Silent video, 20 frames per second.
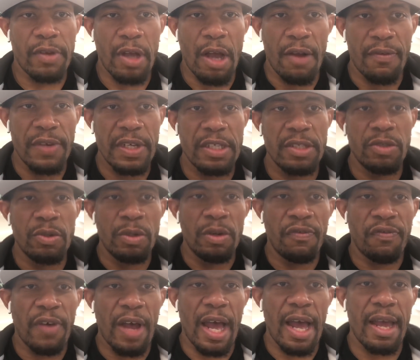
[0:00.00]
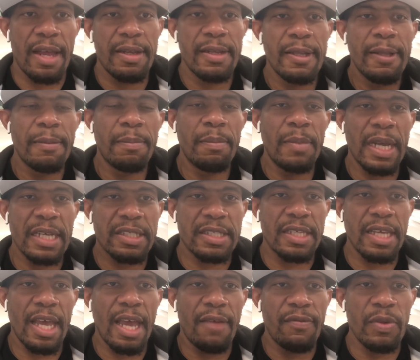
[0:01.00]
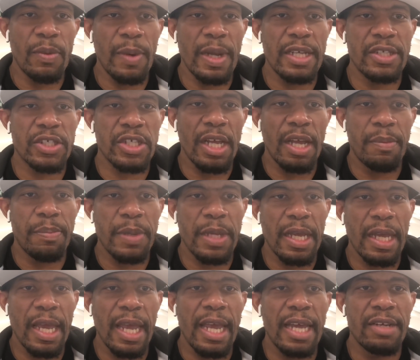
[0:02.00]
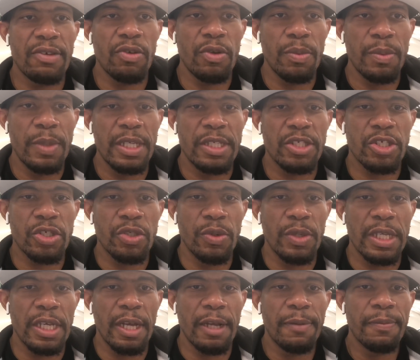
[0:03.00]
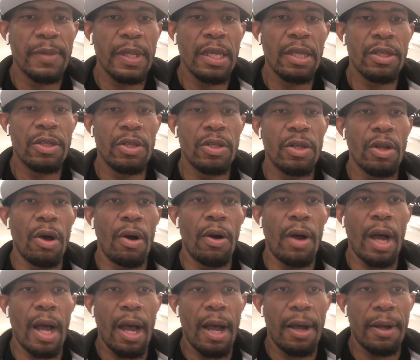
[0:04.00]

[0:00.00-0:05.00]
current unified Mexican heavyweight champion Andrew Ruiz Jr. You know,